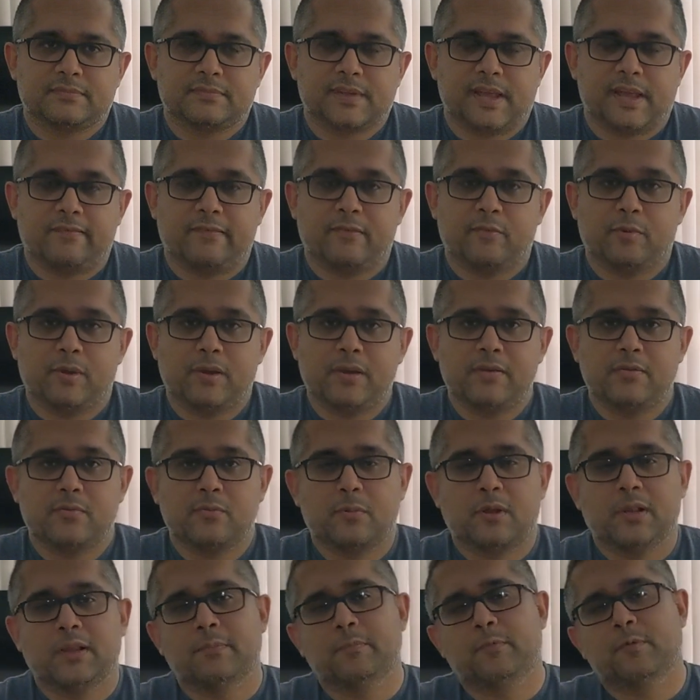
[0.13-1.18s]
Hey everyone,
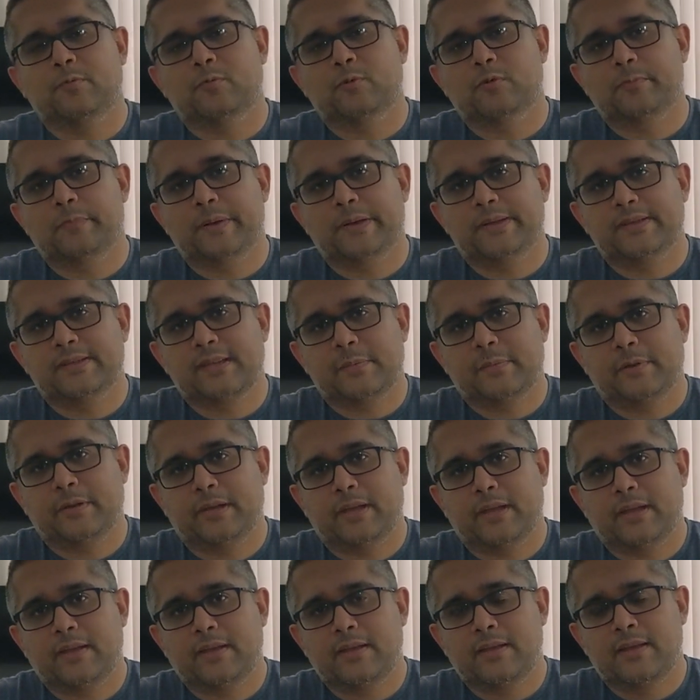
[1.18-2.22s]
welcome to Wolfman's Gaming
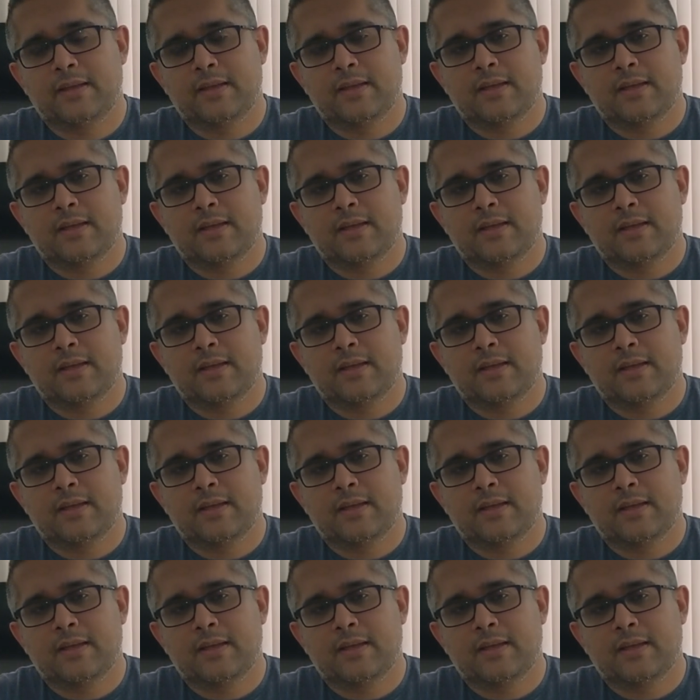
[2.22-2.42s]
Den.